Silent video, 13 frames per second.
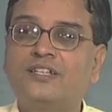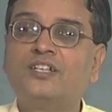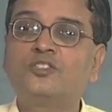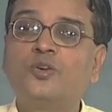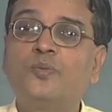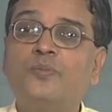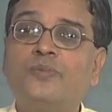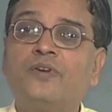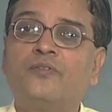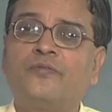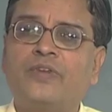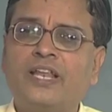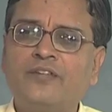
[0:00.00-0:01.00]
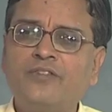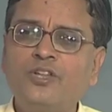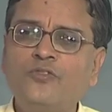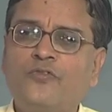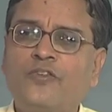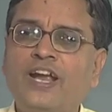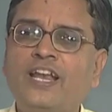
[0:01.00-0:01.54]
So, whenever you
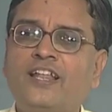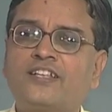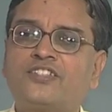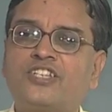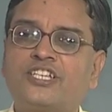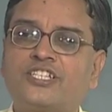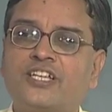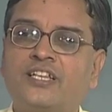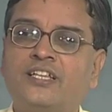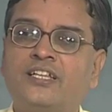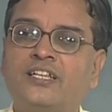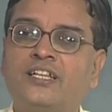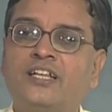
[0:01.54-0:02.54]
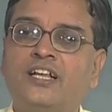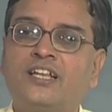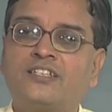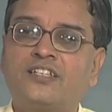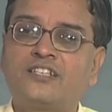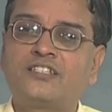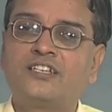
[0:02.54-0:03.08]
find a restriction,
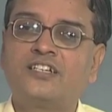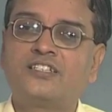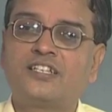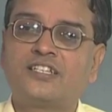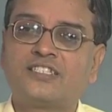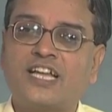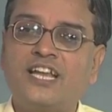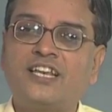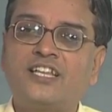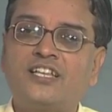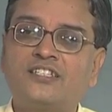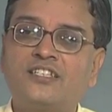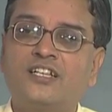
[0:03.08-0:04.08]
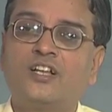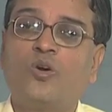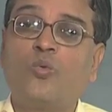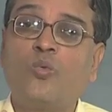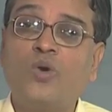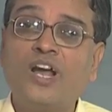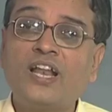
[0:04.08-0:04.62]
researchers and scientists
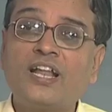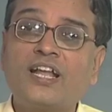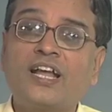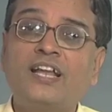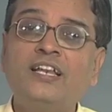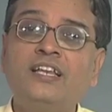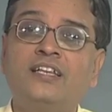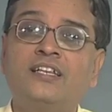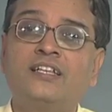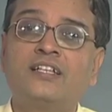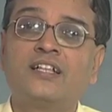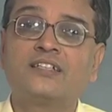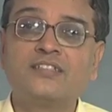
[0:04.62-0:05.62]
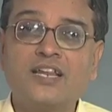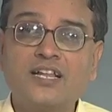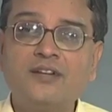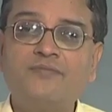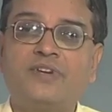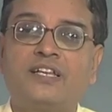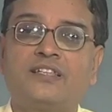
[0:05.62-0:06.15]
work and
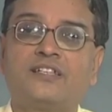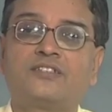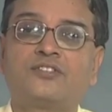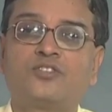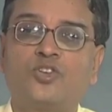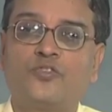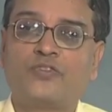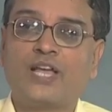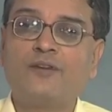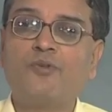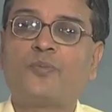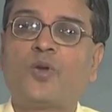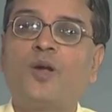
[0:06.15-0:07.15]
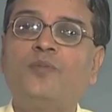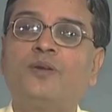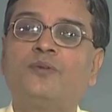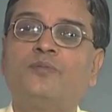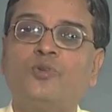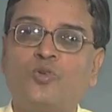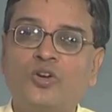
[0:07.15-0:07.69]
circumvent this. So, if you have a
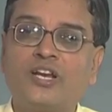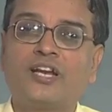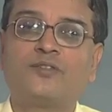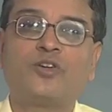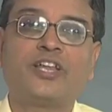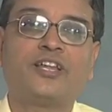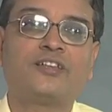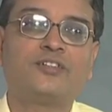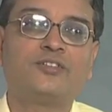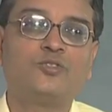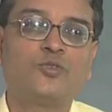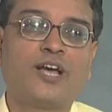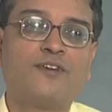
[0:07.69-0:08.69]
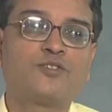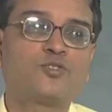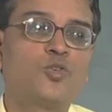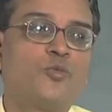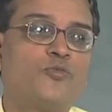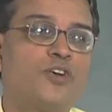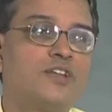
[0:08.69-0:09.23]
problem, do not get worried, you have a
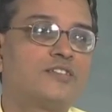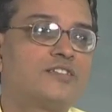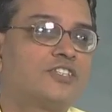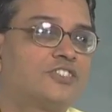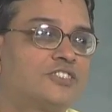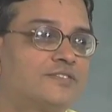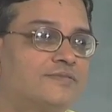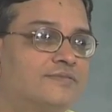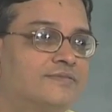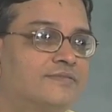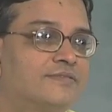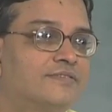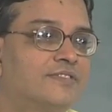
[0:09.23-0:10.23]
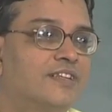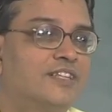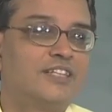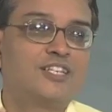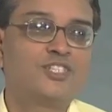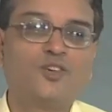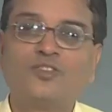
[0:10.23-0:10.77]
scope for research.
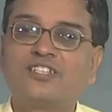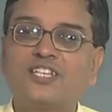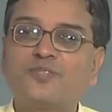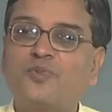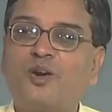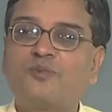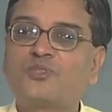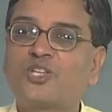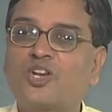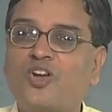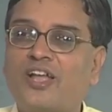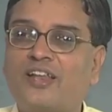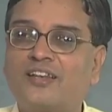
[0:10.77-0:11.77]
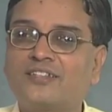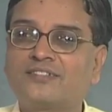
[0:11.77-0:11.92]
That is how research problems are coined.